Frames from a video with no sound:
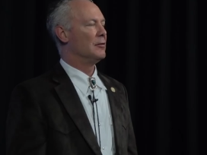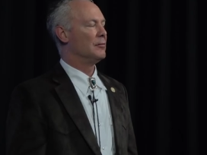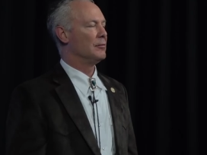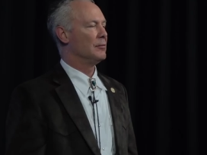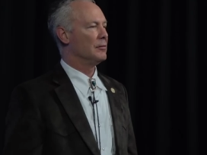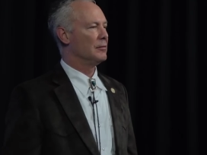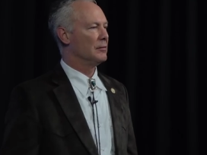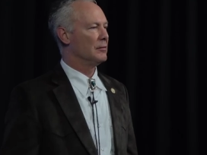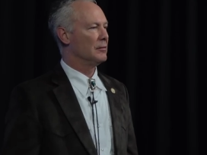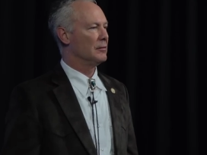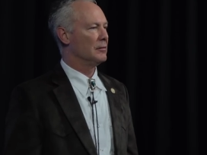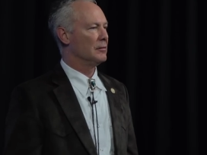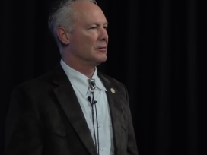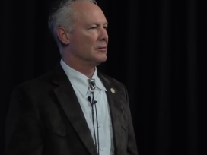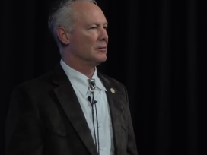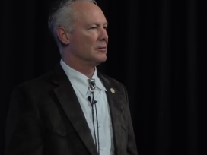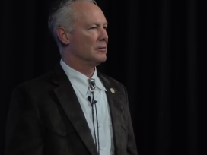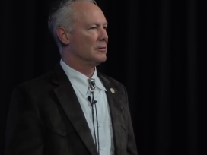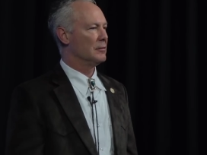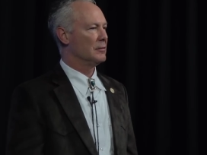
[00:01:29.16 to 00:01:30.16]

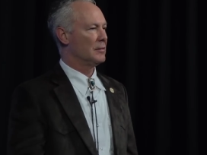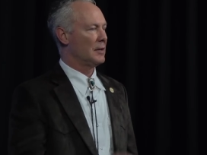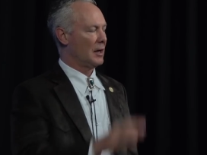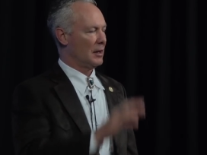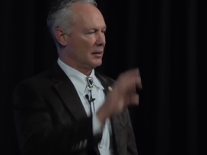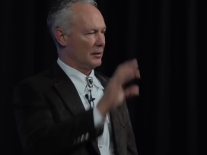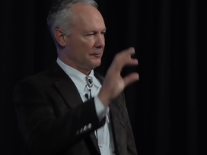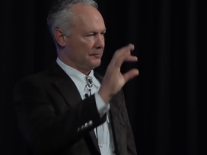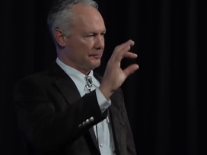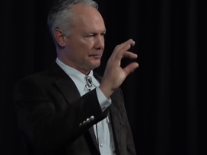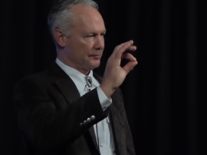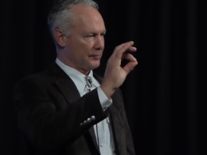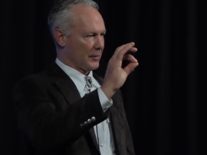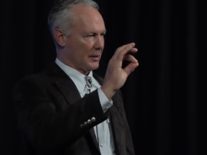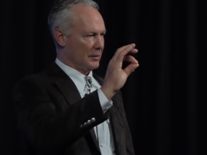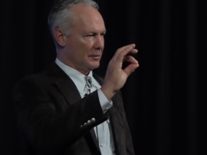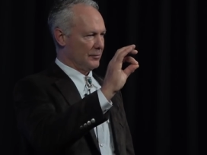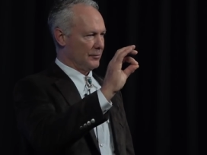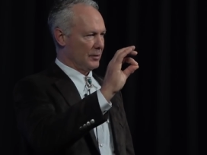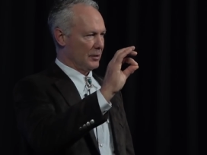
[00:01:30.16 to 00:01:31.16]
mm,
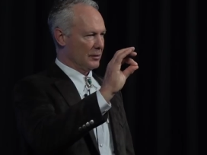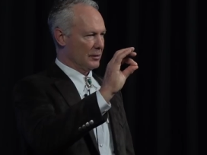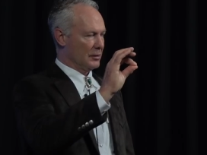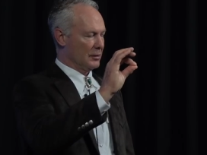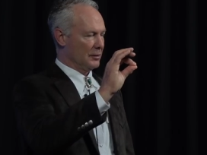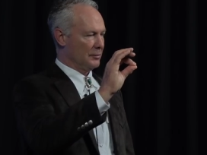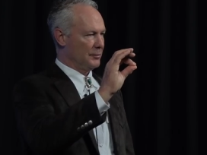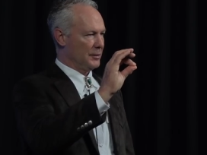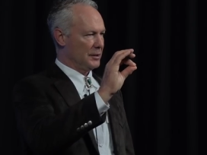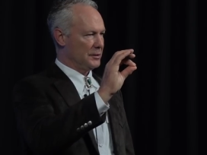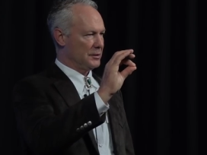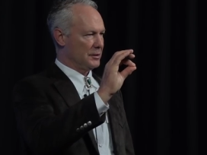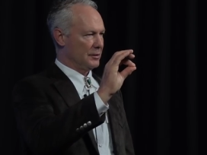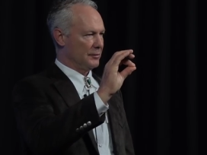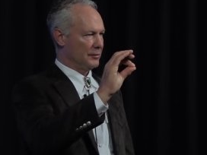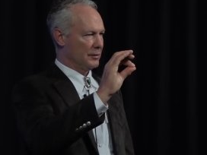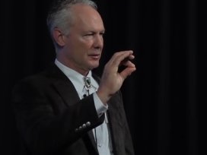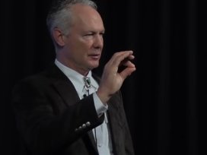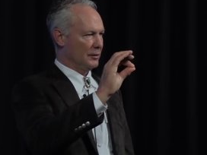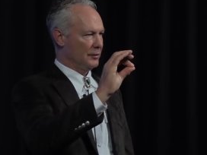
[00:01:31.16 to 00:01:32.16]
the vertical dimension
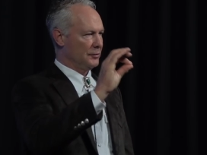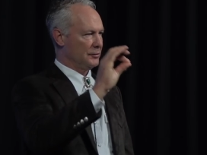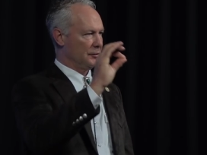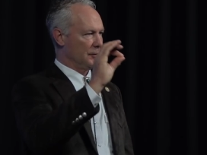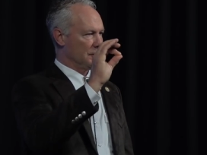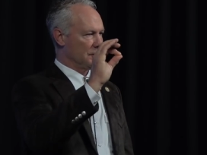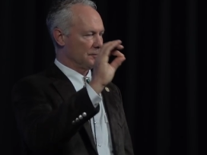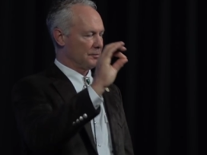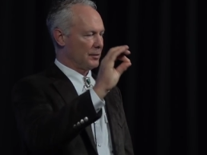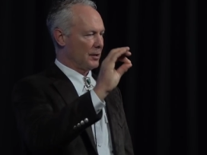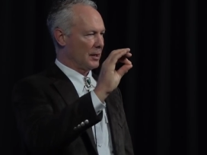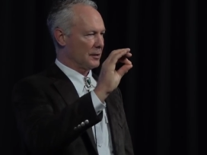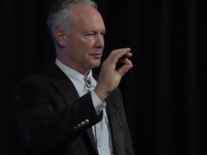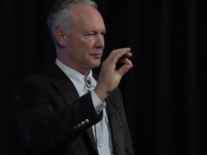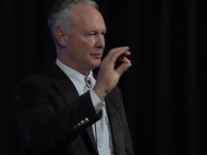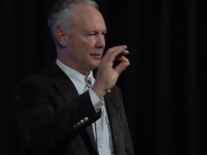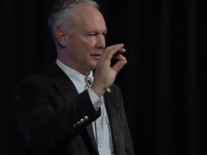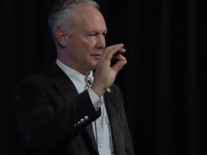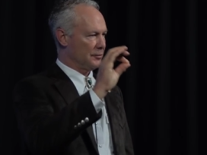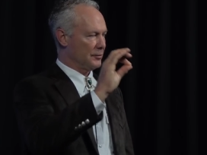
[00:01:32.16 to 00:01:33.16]
of occlusion is
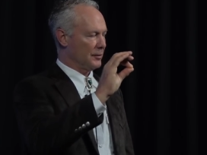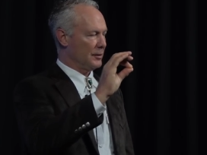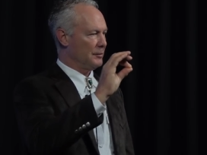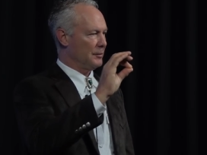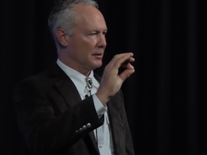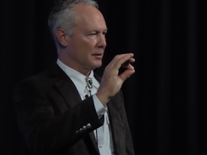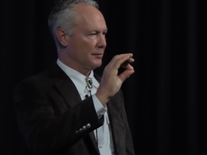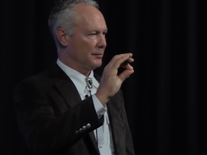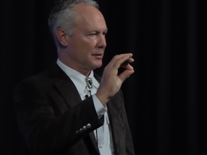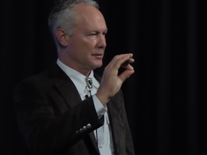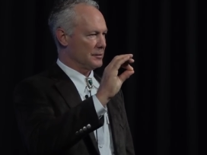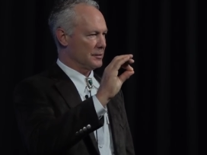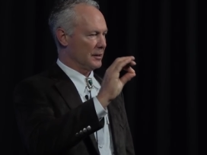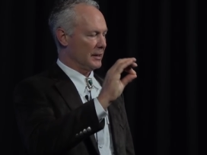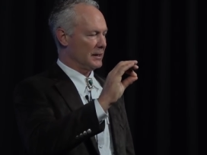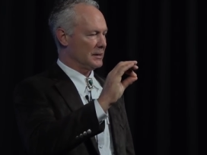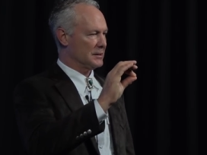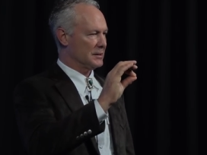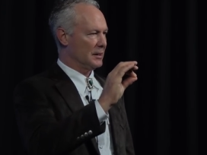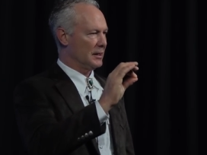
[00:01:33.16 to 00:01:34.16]
approximately three millimeters
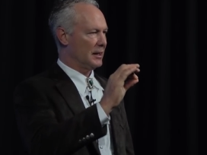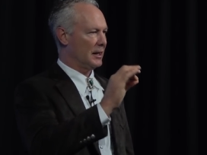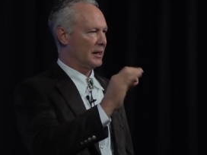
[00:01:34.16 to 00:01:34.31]
less than